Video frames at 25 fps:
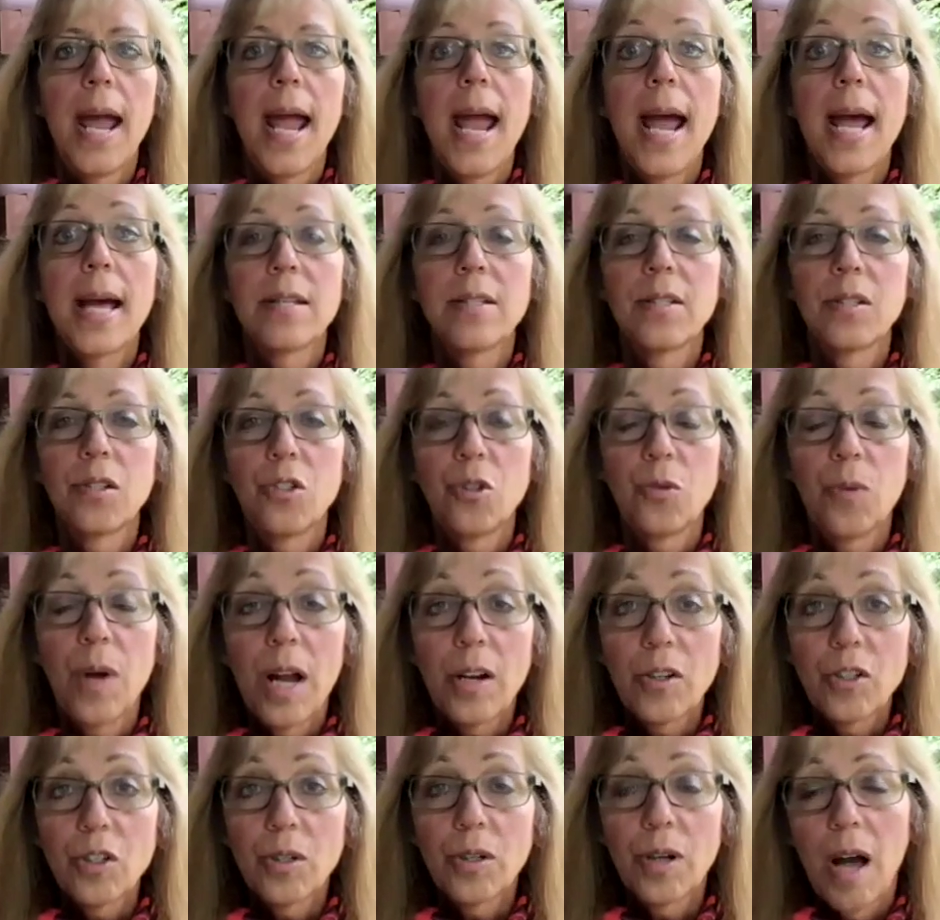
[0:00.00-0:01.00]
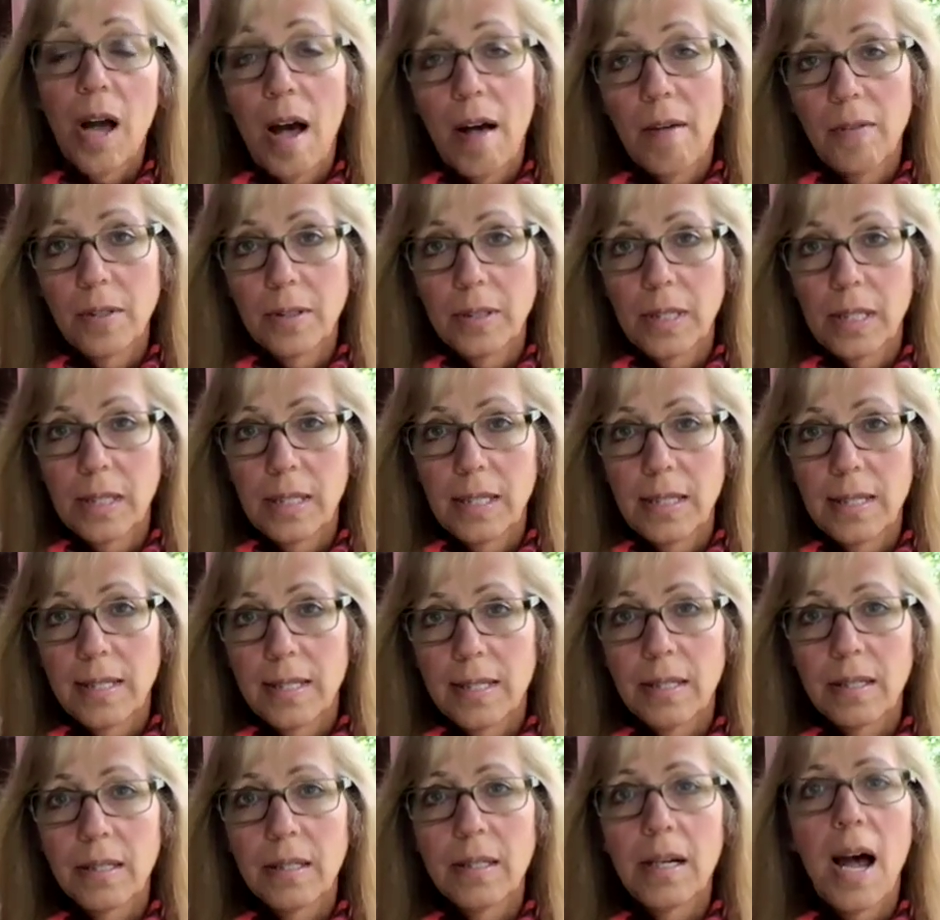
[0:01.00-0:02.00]
As the director of the Lindley
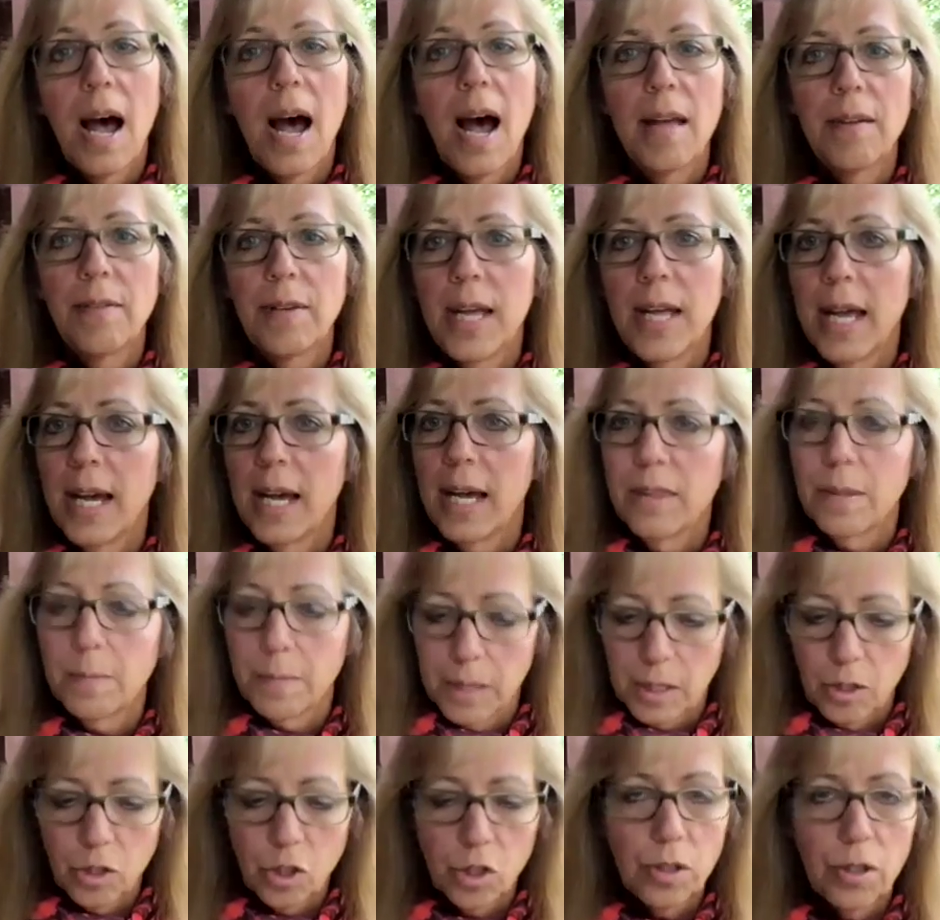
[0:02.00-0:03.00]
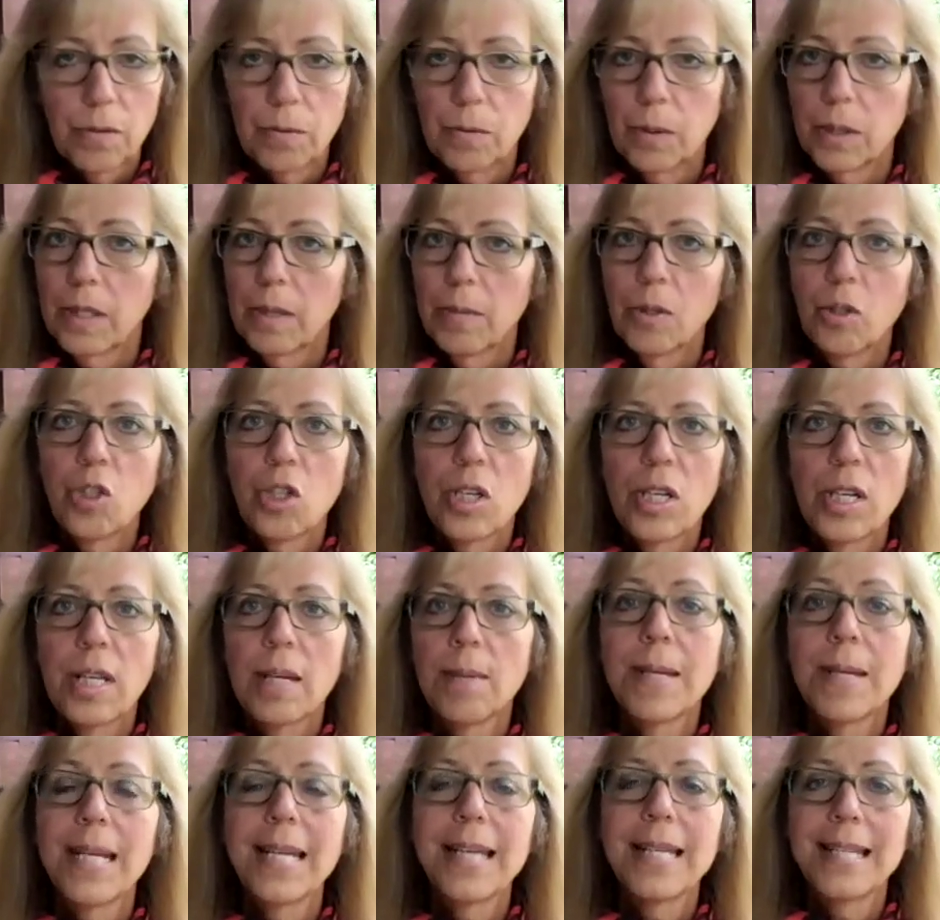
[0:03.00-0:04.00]
Center, I've had the pleasure of working with Jenny
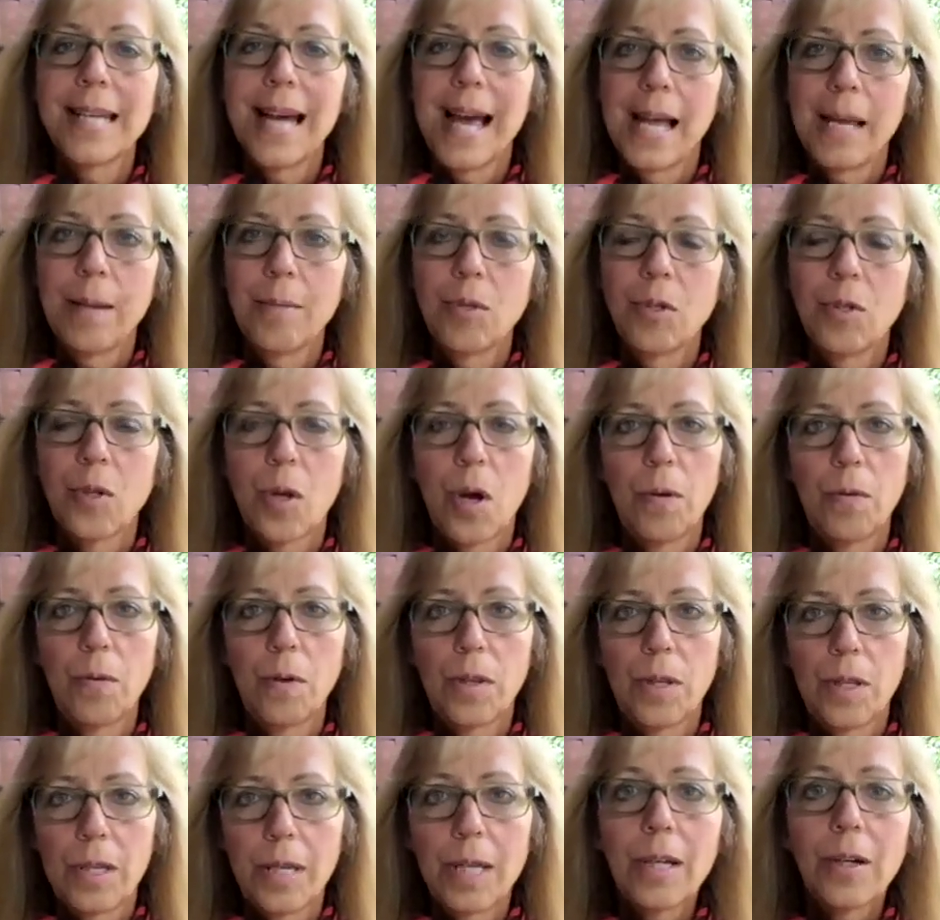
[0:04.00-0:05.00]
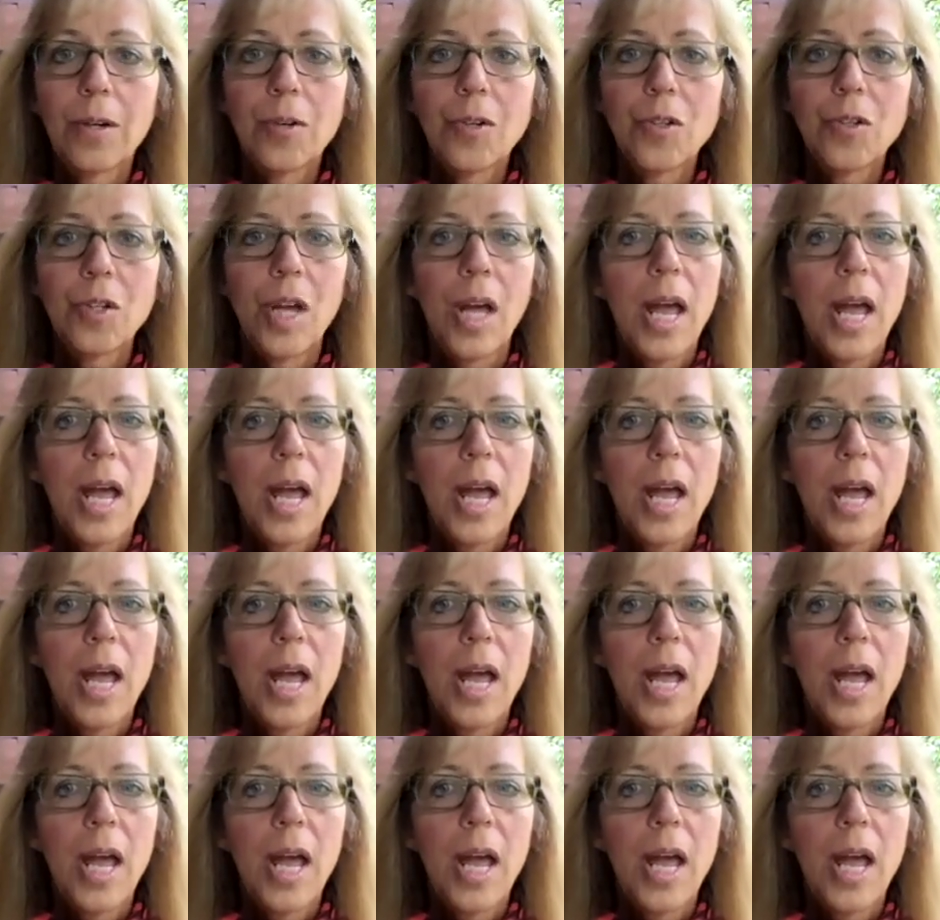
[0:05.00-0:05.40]
many times over the years.